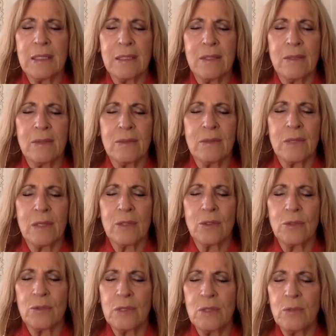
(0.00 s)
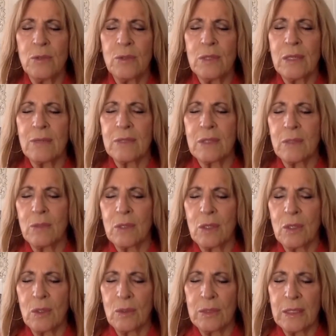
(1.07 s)
to a tree root, have someone
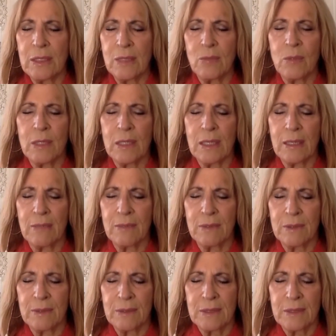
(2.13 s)
holding it, whatever.